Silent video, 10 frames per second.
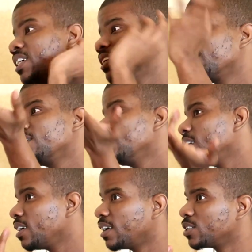tier
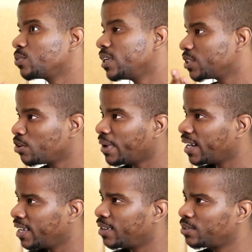as well as
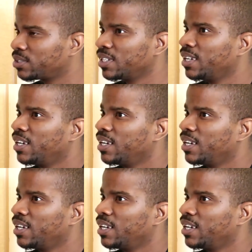everybody else.